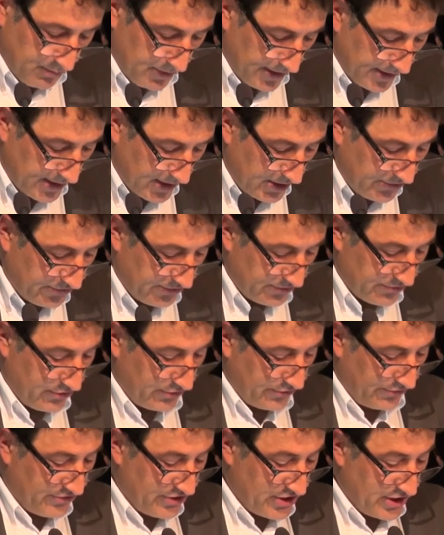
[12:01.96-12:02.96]
implications
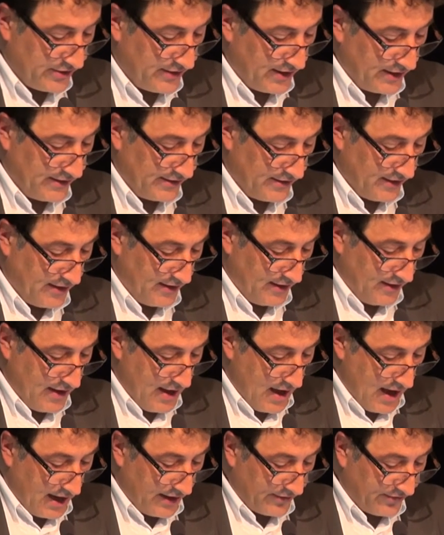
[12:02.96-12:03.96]
on shared data
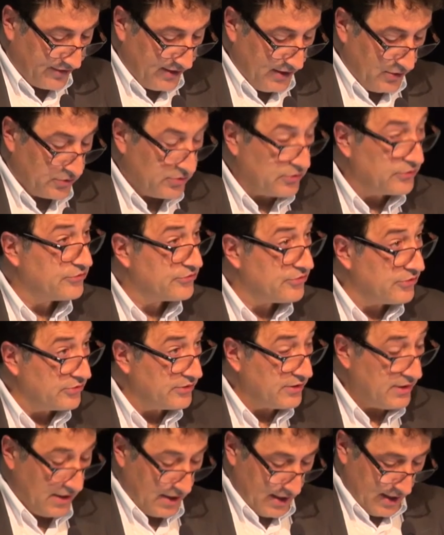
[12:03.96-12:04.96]
are still a
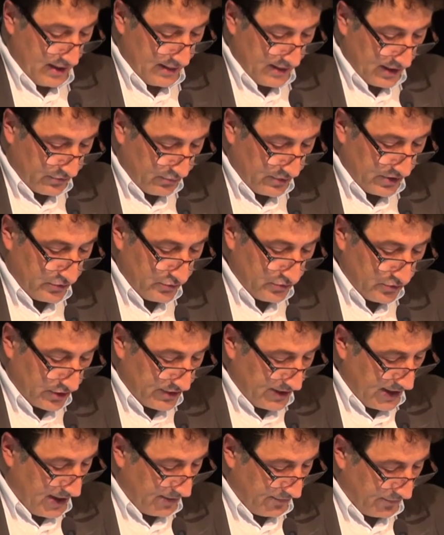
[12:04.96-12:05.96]
concern that we do
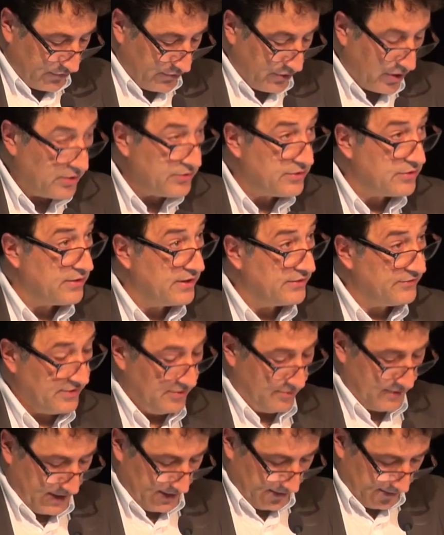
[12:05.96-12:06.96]
not have to
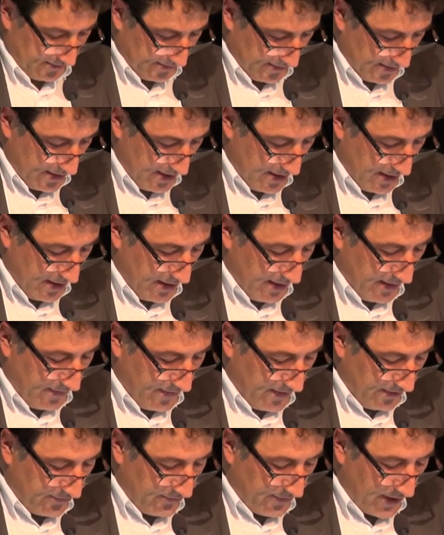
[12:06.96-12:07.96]
underestimate.
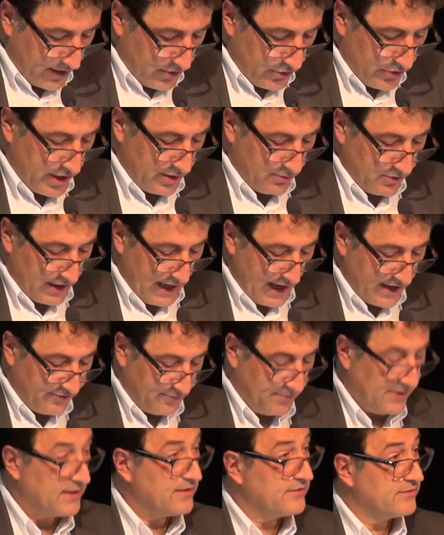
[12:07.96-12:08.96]
These valuable
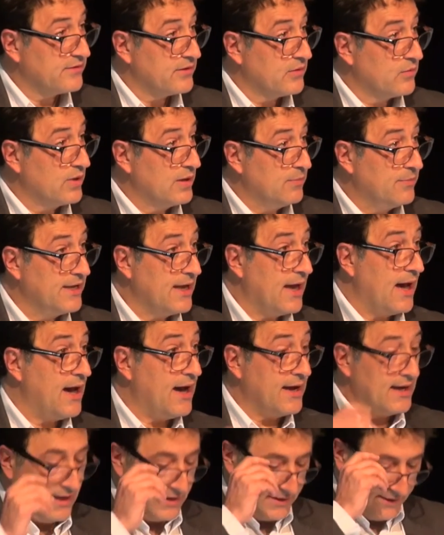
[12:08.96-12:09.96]
aspects will be
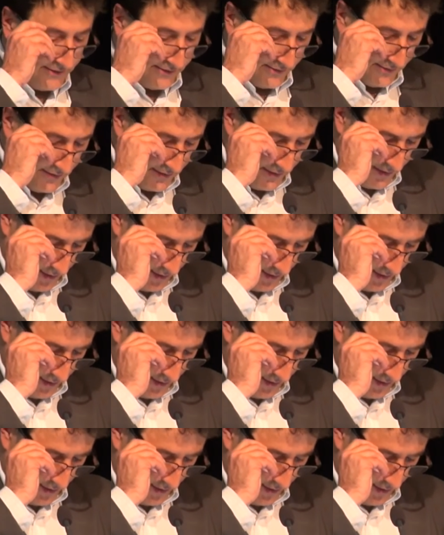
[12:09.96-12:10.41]
highlighted